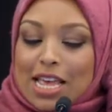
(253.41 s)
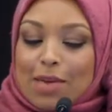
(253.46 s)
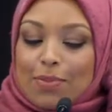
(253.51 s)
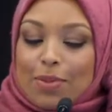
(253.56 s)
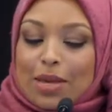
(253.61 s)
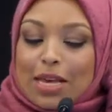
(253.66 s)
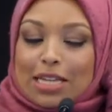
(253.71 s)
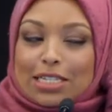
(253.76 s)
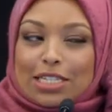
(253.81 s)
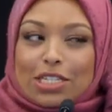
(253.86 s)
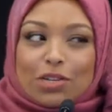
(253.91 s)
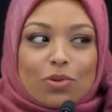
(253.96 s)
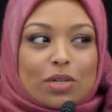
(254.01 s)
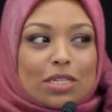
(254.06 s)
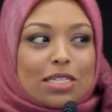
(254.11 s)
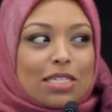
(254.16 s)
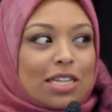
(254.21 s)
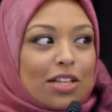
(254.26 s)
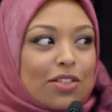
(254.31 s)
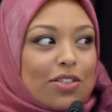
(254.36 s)
because there were
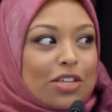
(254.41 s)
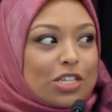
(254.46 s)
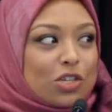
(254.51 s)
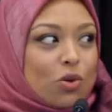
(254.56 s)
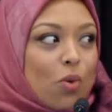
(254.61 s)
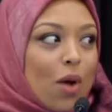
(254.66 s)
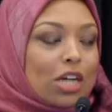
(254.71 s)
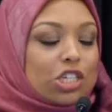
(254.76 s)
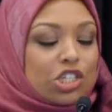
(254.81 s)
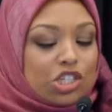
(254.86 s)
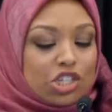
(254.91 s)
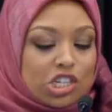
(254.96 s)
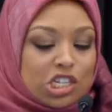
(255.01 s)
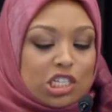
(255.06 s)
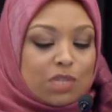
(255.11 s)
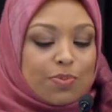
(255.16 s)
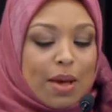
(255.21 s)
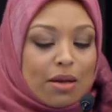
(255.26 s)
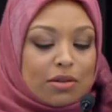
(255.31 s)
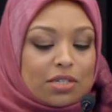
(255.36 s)
still these
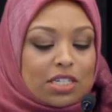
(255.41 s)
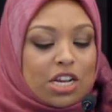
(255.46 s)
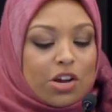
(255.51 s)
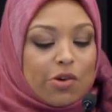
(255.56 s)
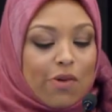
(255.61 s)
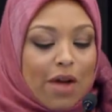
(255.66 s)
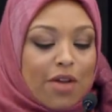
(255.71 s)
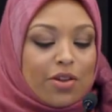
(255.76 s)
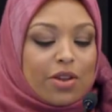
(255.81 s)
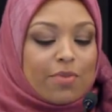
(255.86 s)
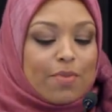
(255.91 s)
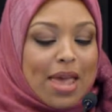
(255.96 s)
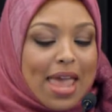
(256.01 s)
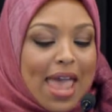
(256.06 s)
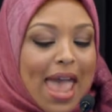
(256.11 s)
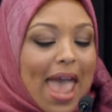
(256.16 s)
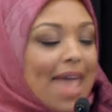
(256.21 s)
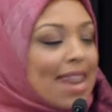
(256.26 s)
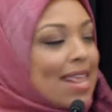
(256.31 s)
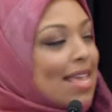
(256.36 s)
questions bouncing around in my
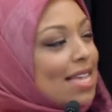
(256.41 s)
head.